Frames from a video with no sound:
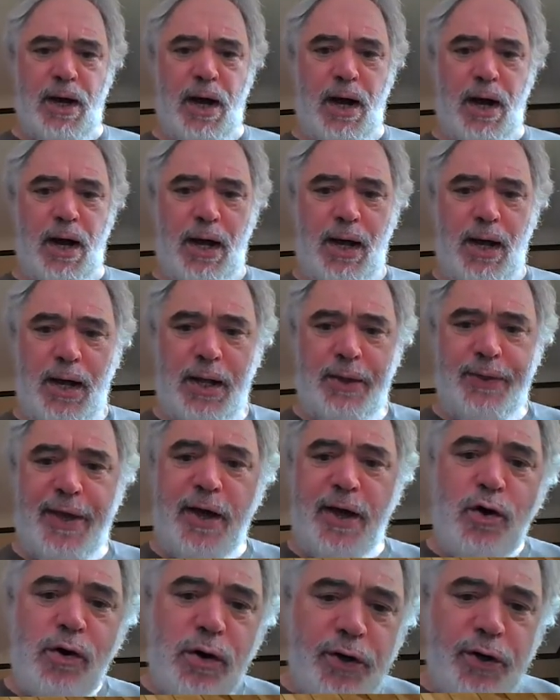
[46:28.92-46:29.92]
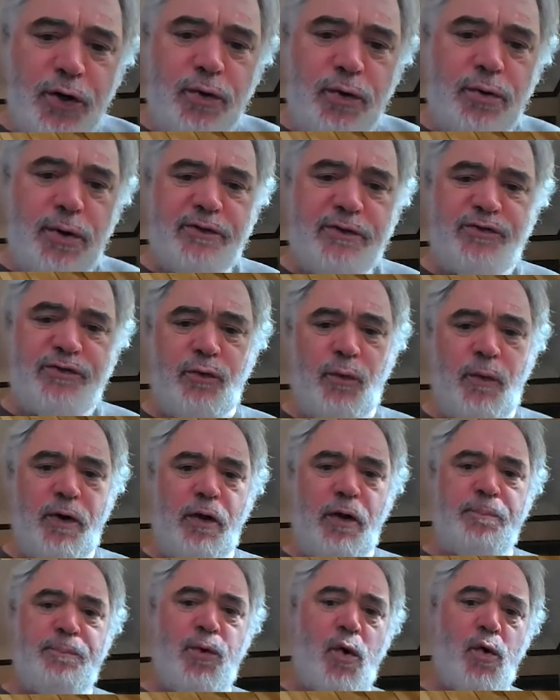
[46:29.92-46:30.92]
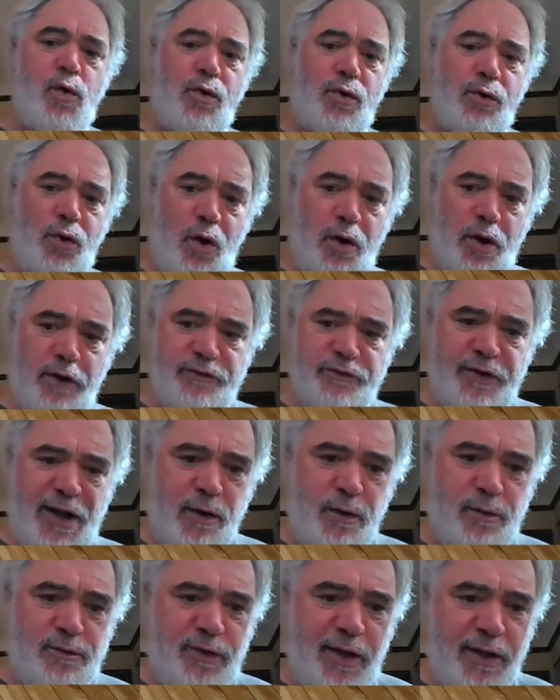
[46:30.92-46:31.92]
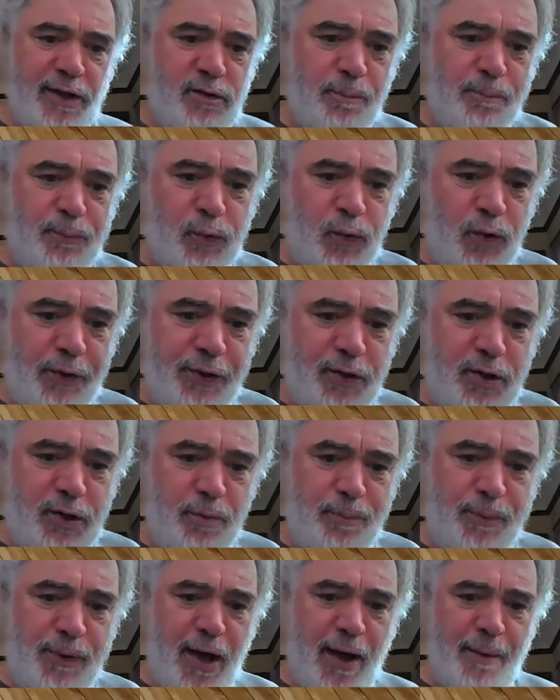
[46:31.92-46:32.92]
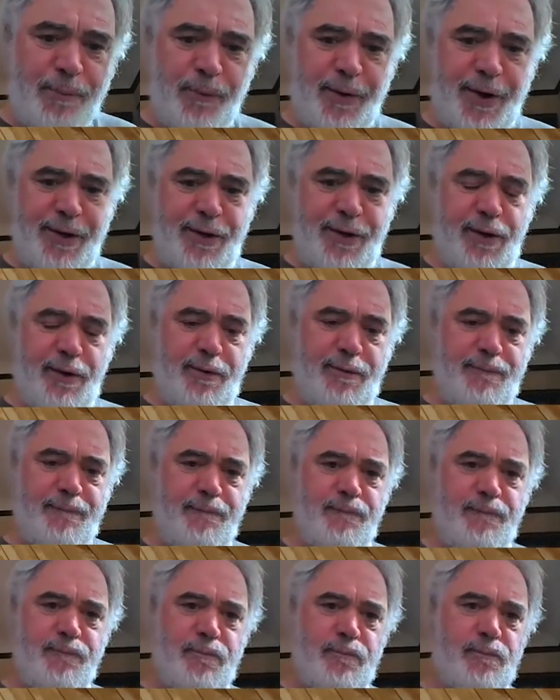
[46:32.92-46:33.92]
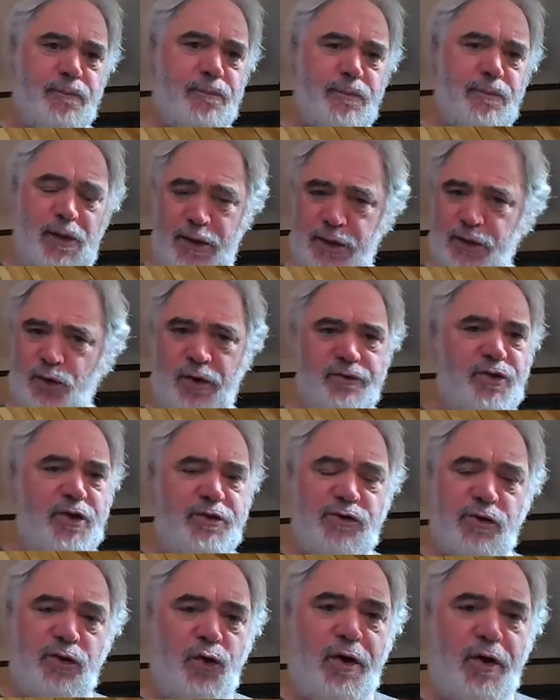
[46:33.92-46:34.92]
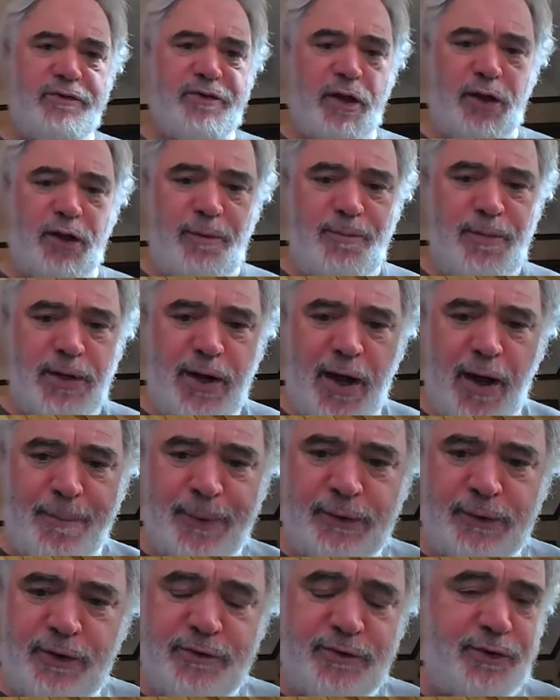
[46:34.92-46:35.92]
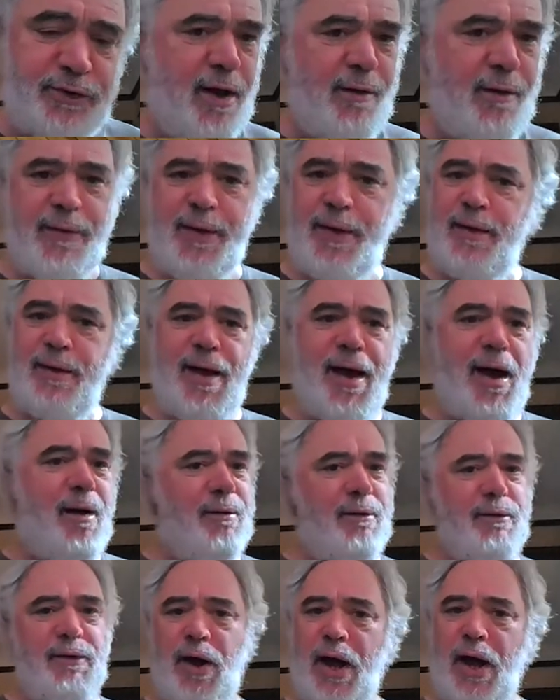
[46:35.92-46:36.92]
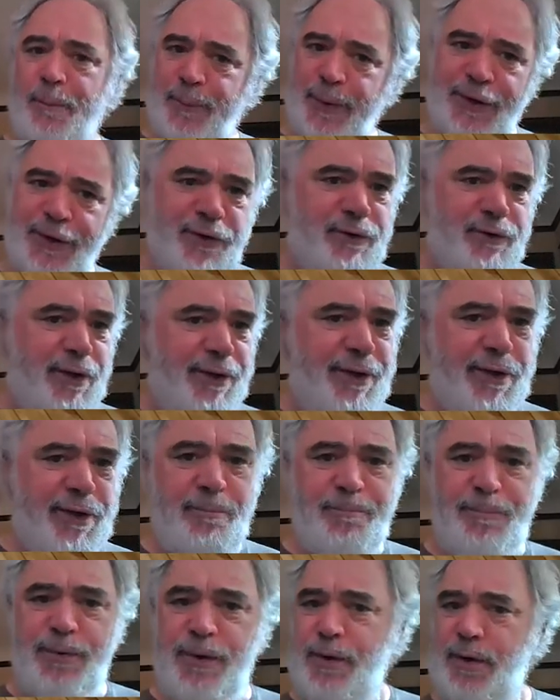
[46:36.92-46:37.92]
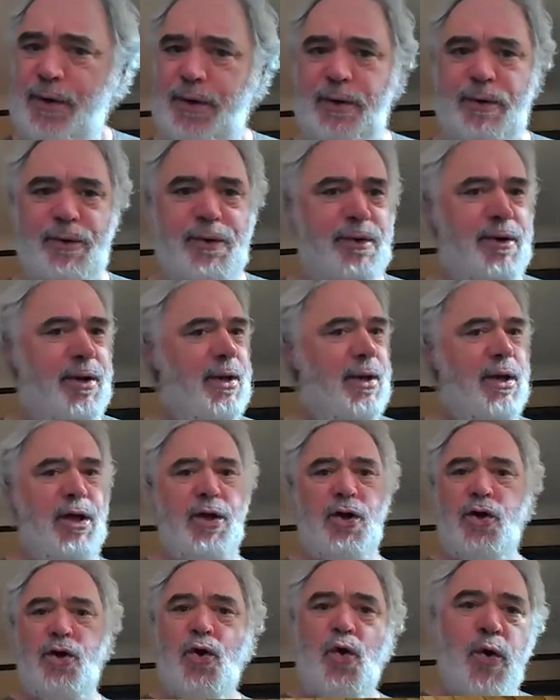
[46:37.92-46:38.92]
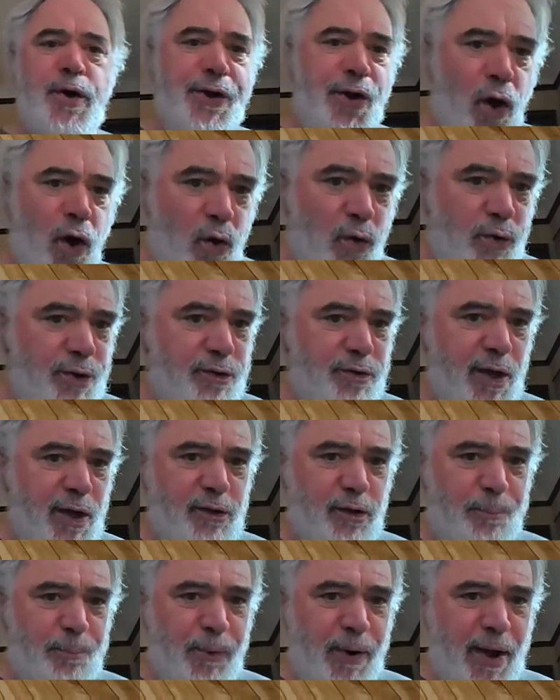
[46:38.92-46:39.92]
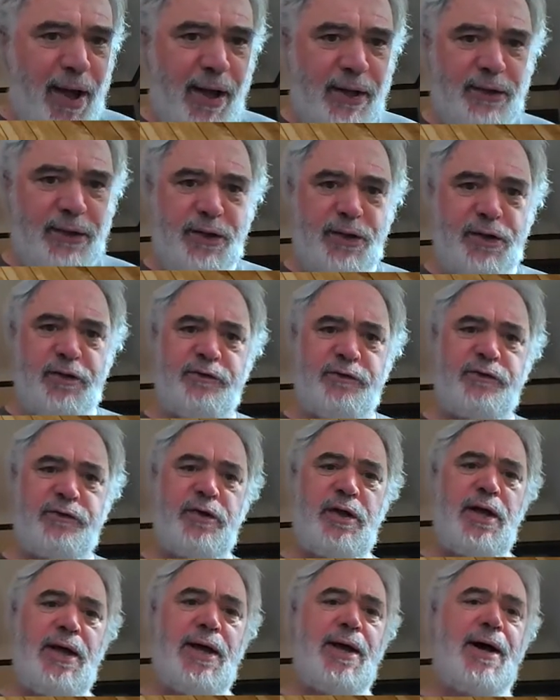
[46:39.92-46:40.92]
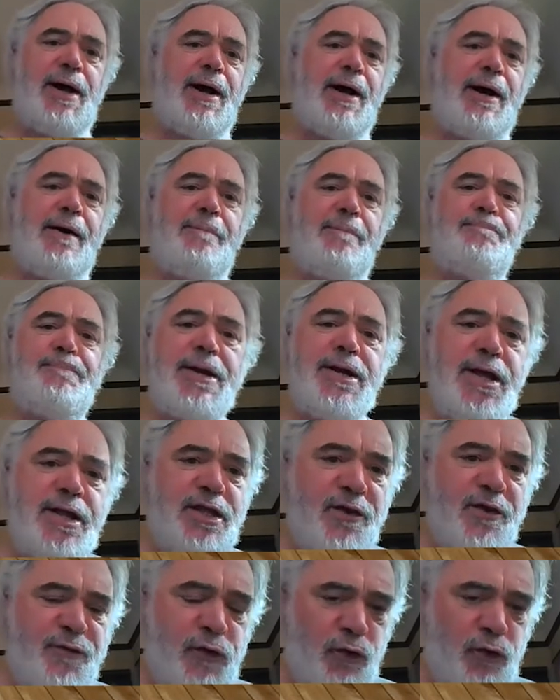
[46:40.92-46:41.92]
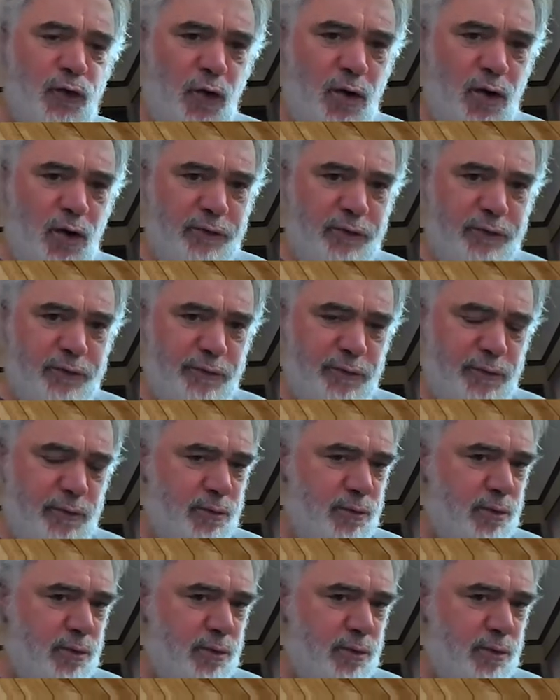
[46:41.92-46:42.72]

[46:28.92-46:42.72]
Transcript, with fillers: Uh, they argued that Sarrell broke laws and how a dental clinic could be operated. And of course, these are laws that limit competition, how, how, how big your clinic can be or who can own a dental practice. Uh, many different laws